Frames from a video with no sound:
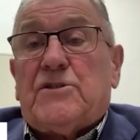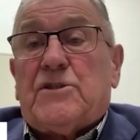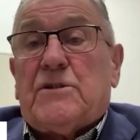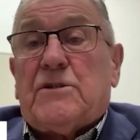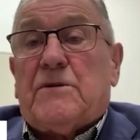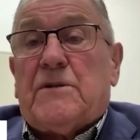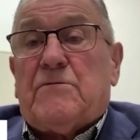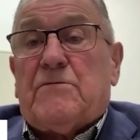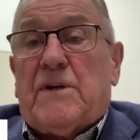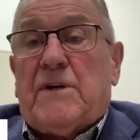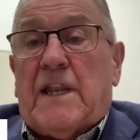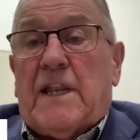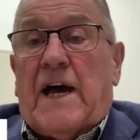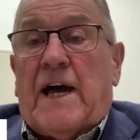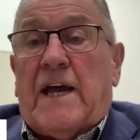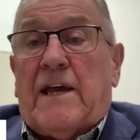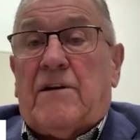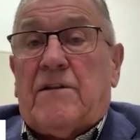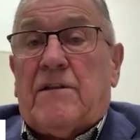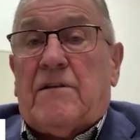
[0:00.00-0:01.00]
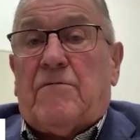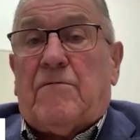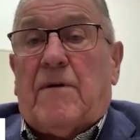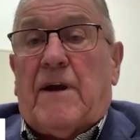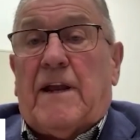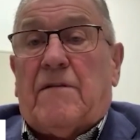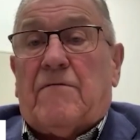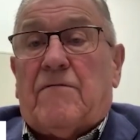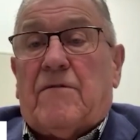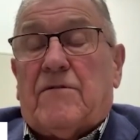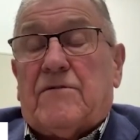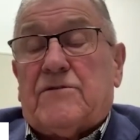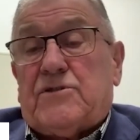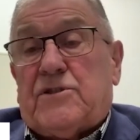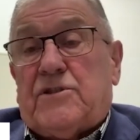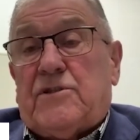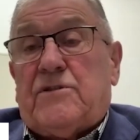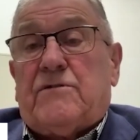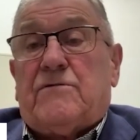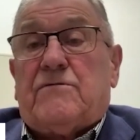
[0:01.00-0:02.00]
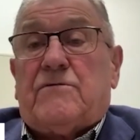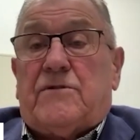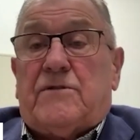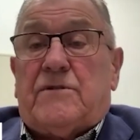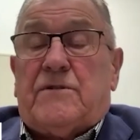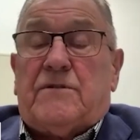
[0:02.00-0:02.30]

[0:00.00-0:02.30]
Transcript: So we rely on the railroads to,